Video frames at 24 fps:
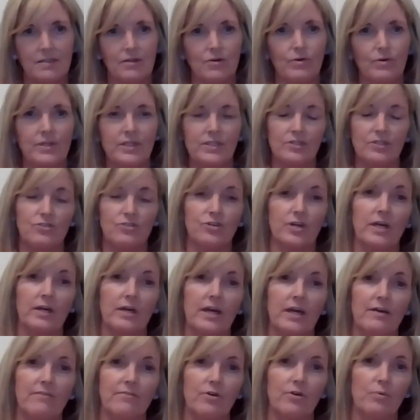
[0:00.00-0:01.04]
So industry
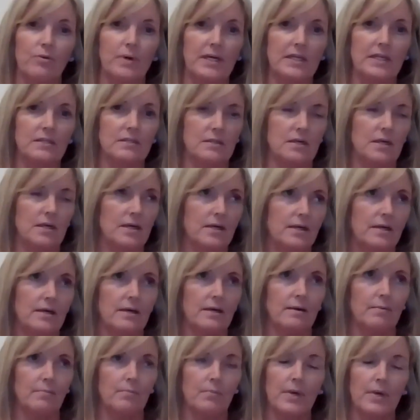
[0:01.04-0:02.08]
heavyweights like
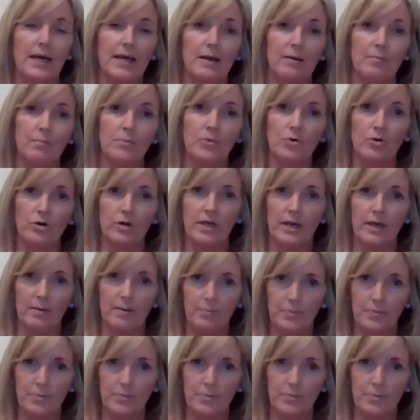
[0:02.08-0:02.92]
LMR